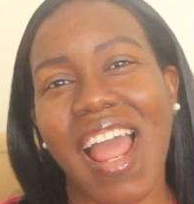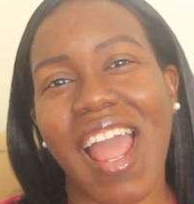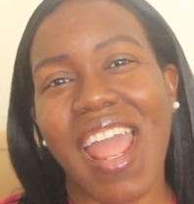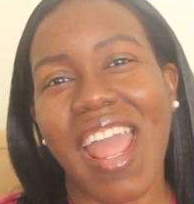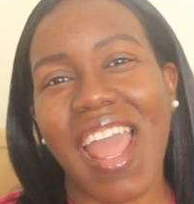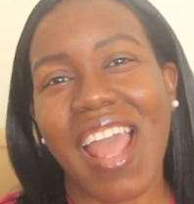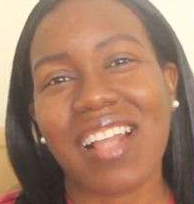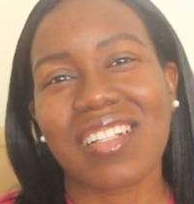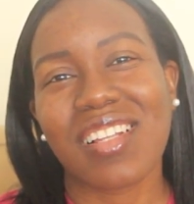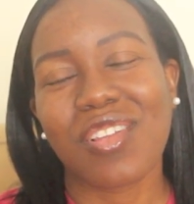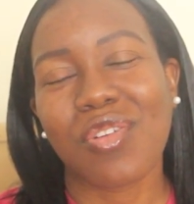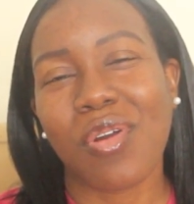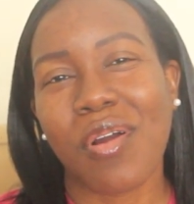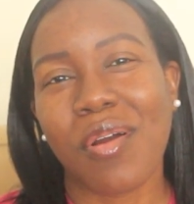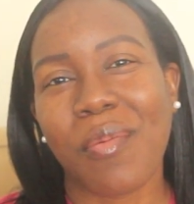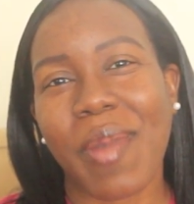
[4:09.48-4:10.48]
had to
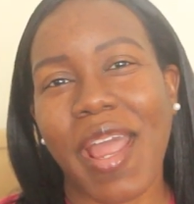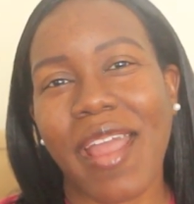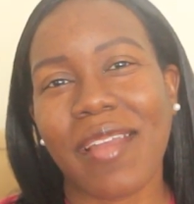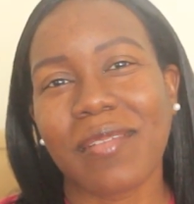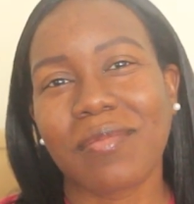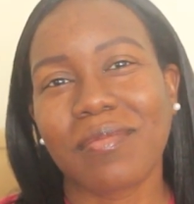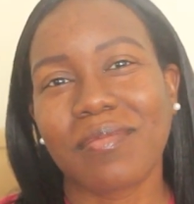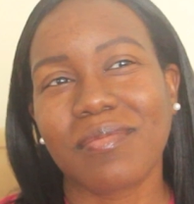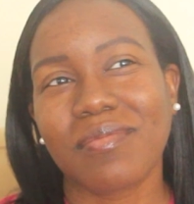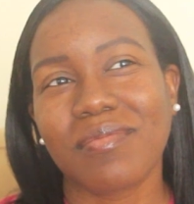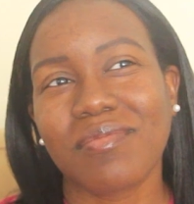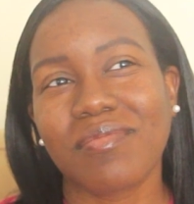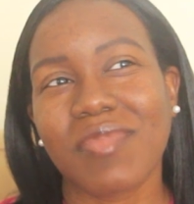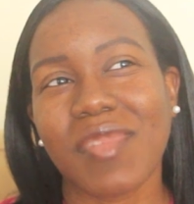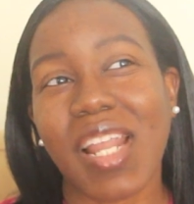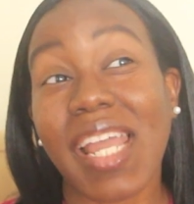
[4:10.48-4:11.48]
throw away.
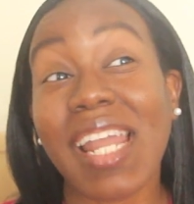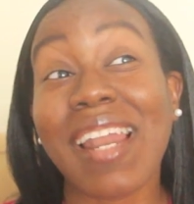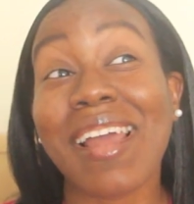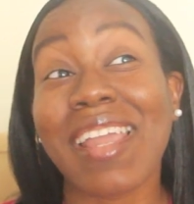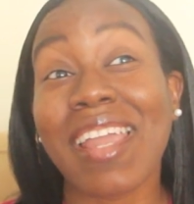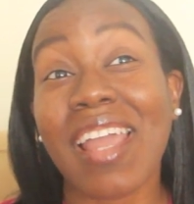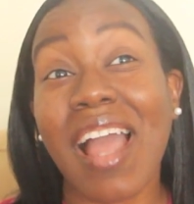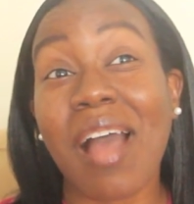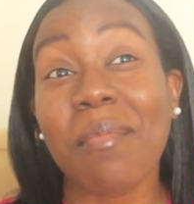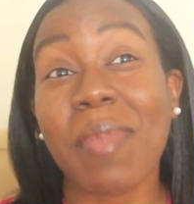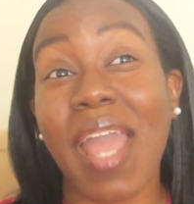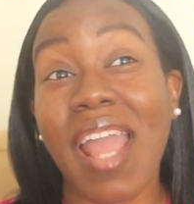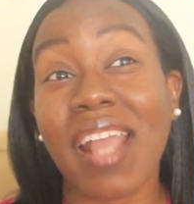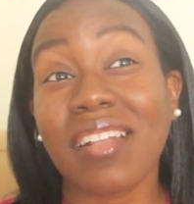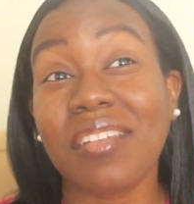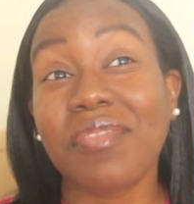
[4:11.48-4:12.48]
And I'm
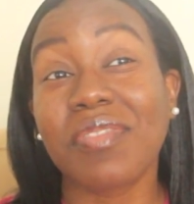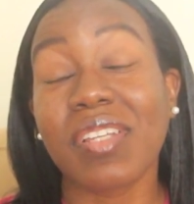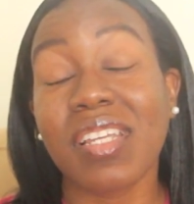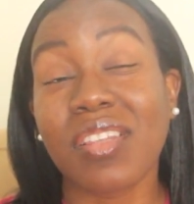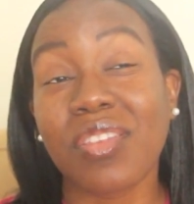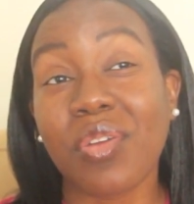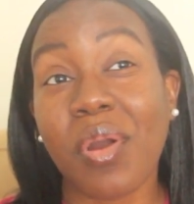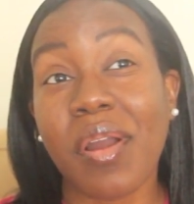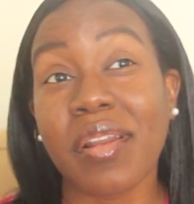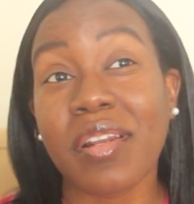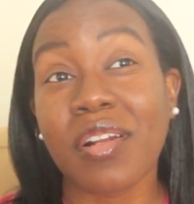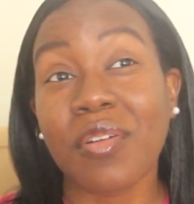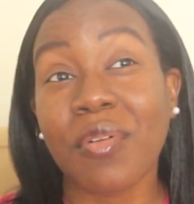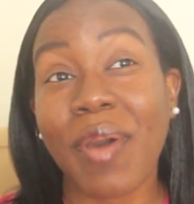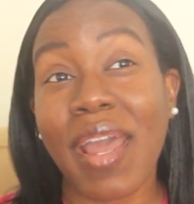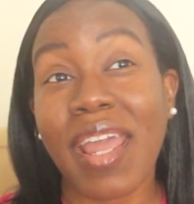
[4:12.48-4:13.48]
actively throwing
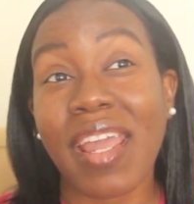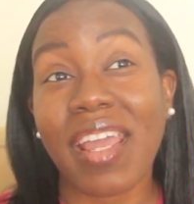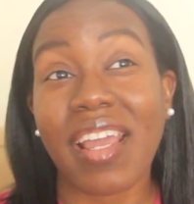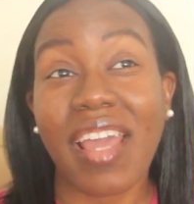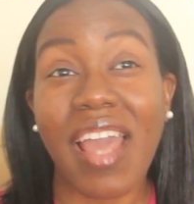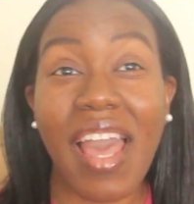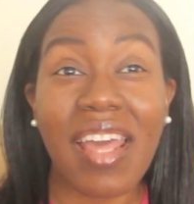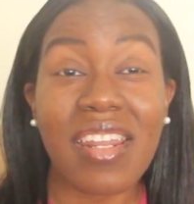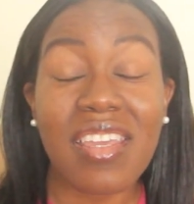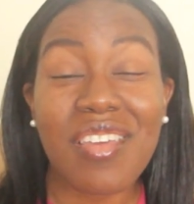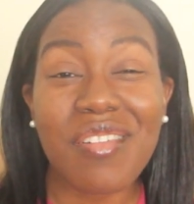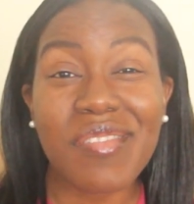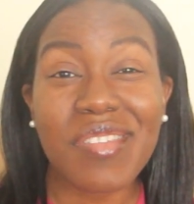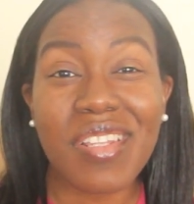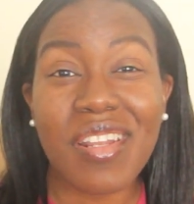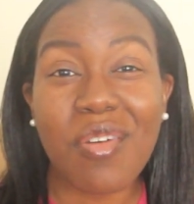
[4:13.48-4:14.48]
it away and kind of
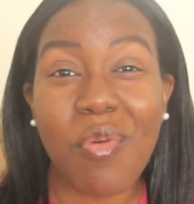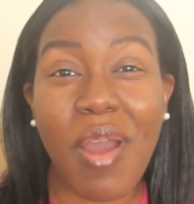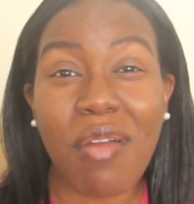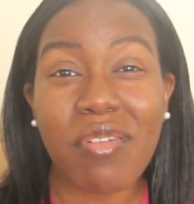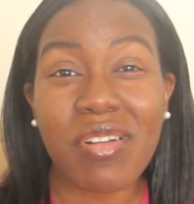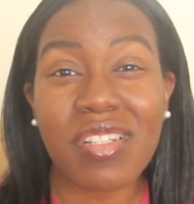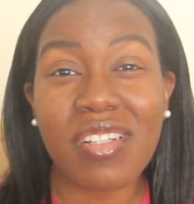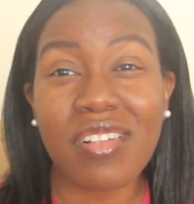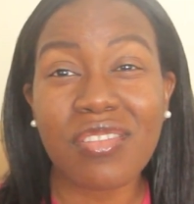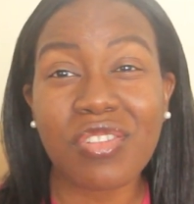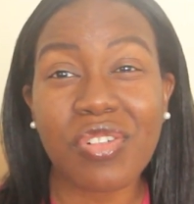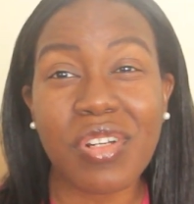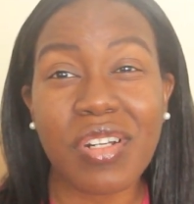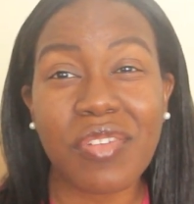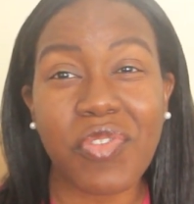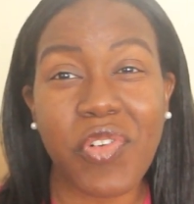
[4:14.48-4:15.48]
using it while we're still
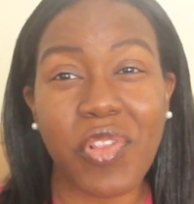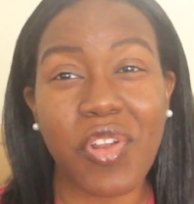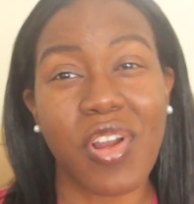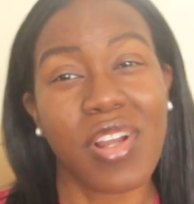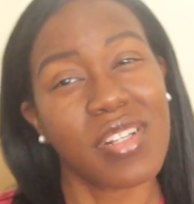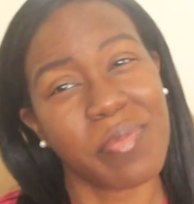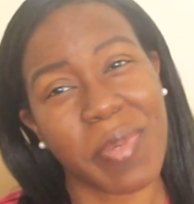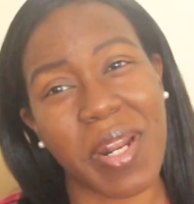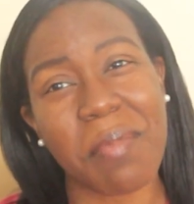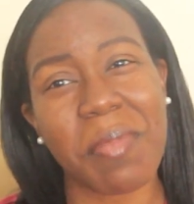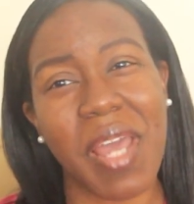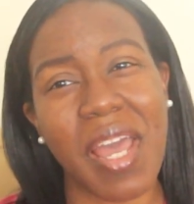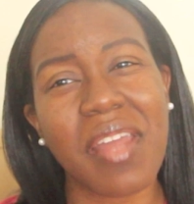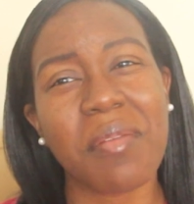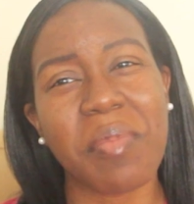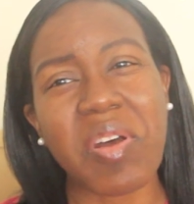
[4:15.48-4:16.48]
treating for thrush, but I'm
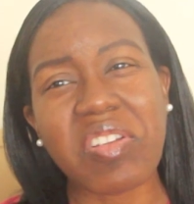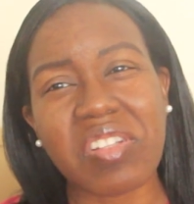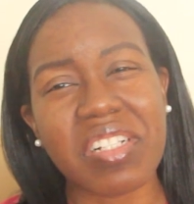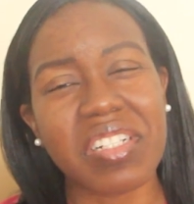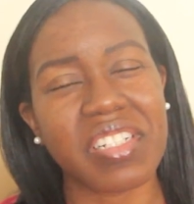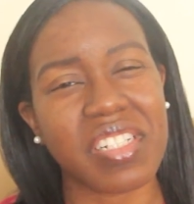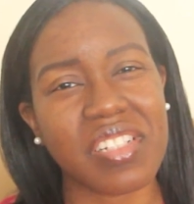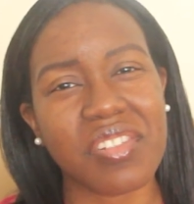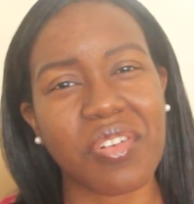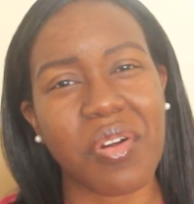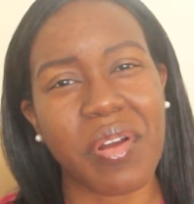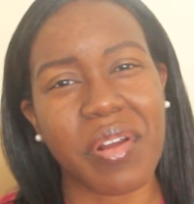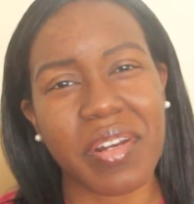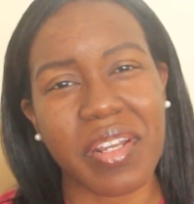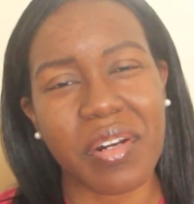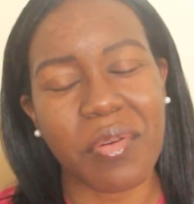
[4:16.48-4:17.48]
kind of mostly just
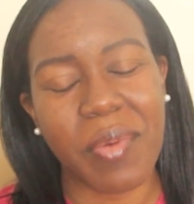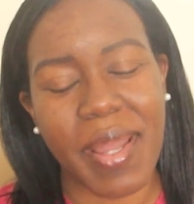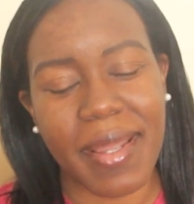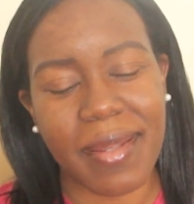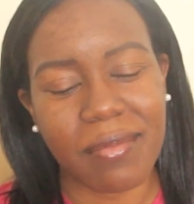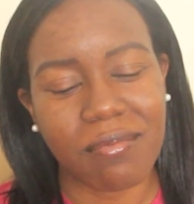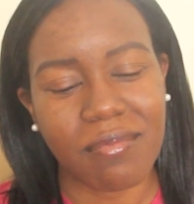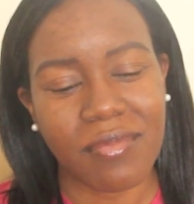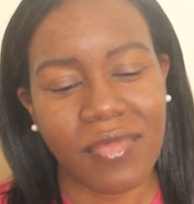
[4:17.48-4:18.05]
throwing it away.